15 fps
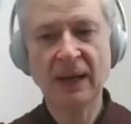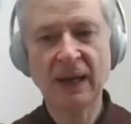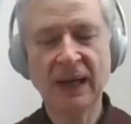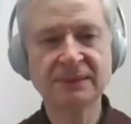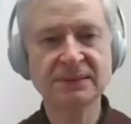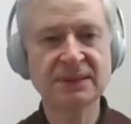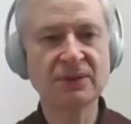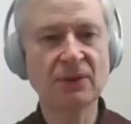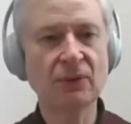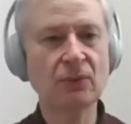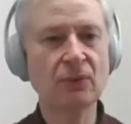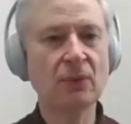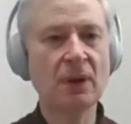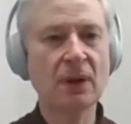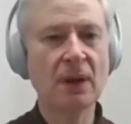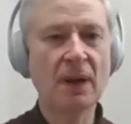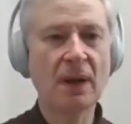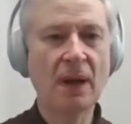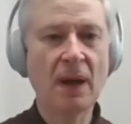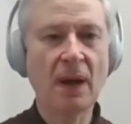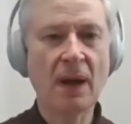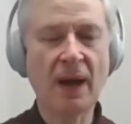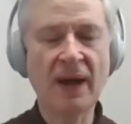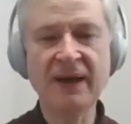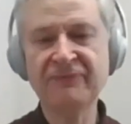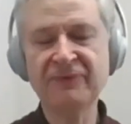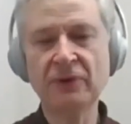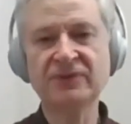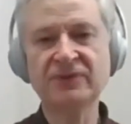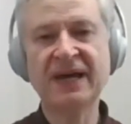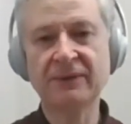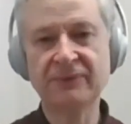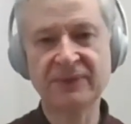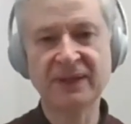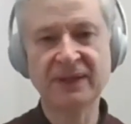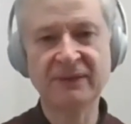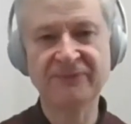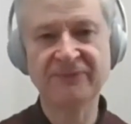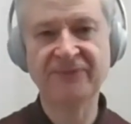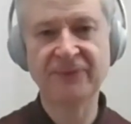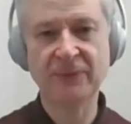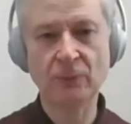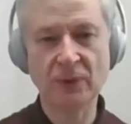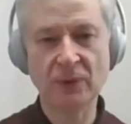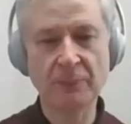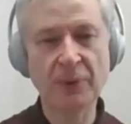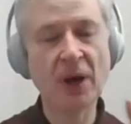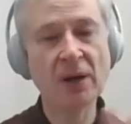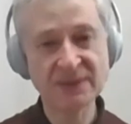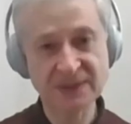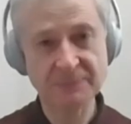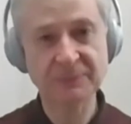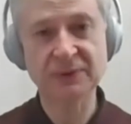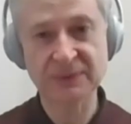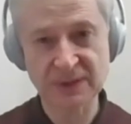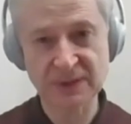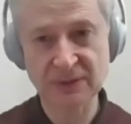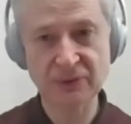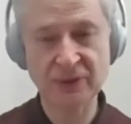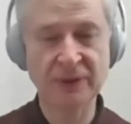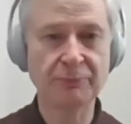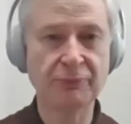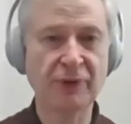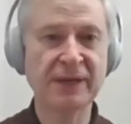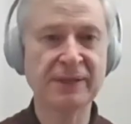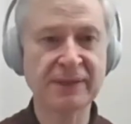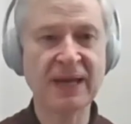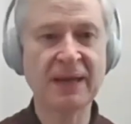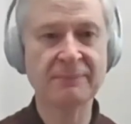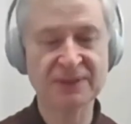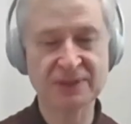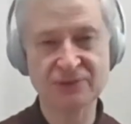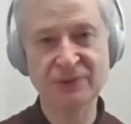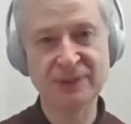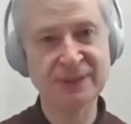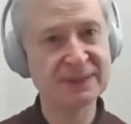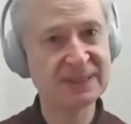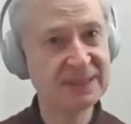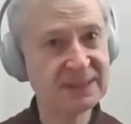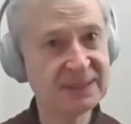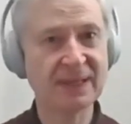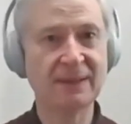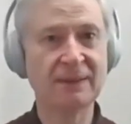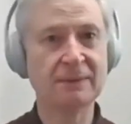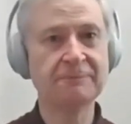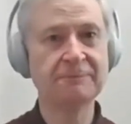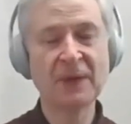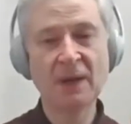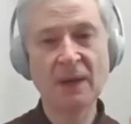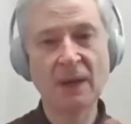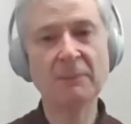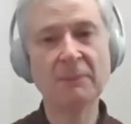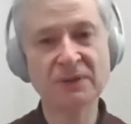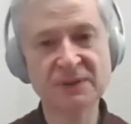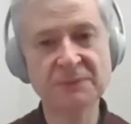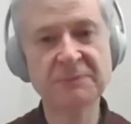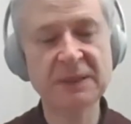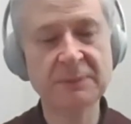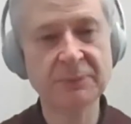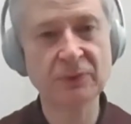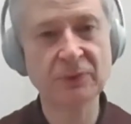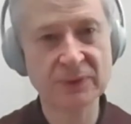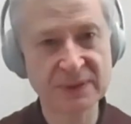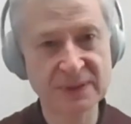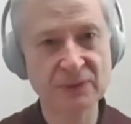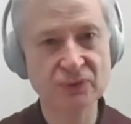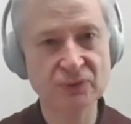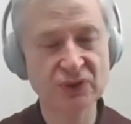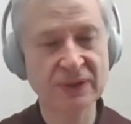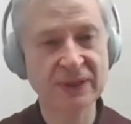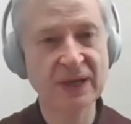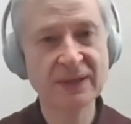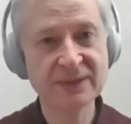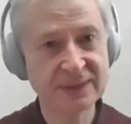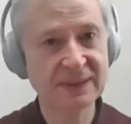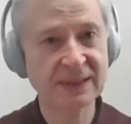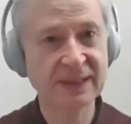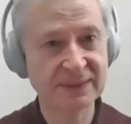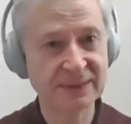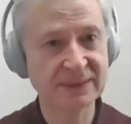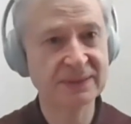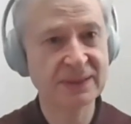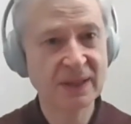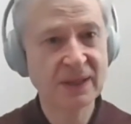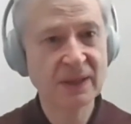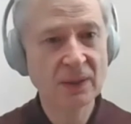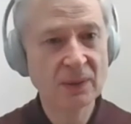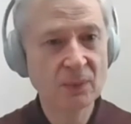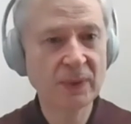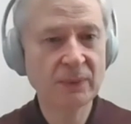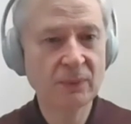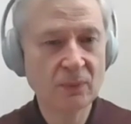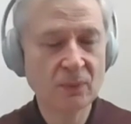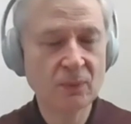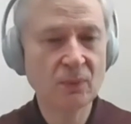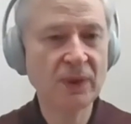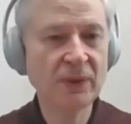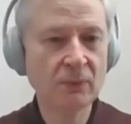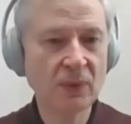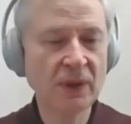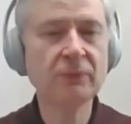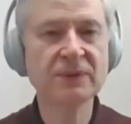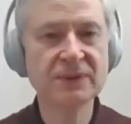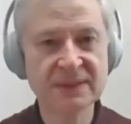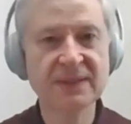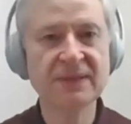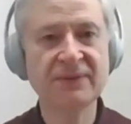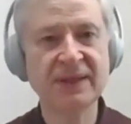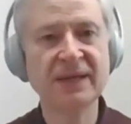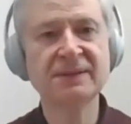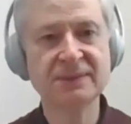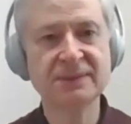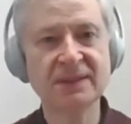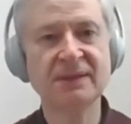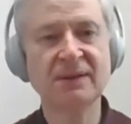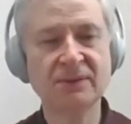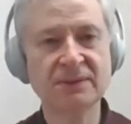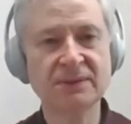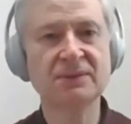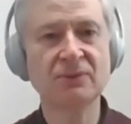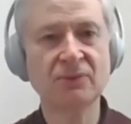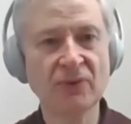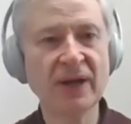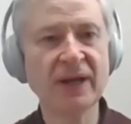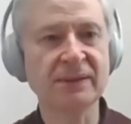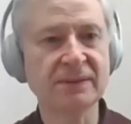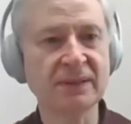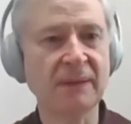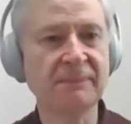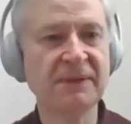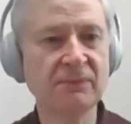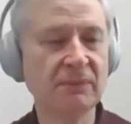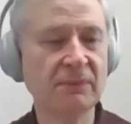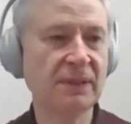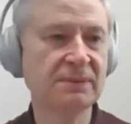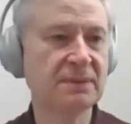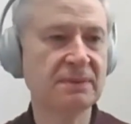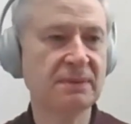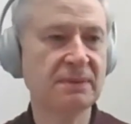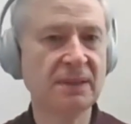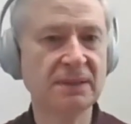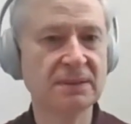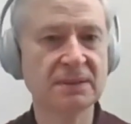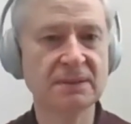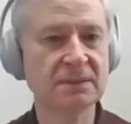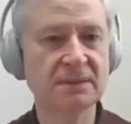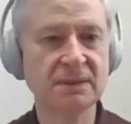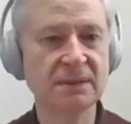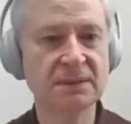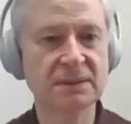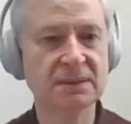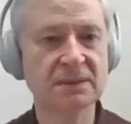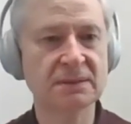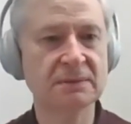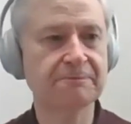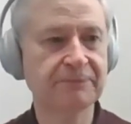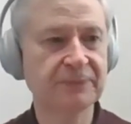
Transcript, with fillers: and so I have no doubt that if it were possible to look at brain chemistry in detail amongst people who are socially isolated, we, we, we would see things that aren't so great. I mean, it, it's, it's,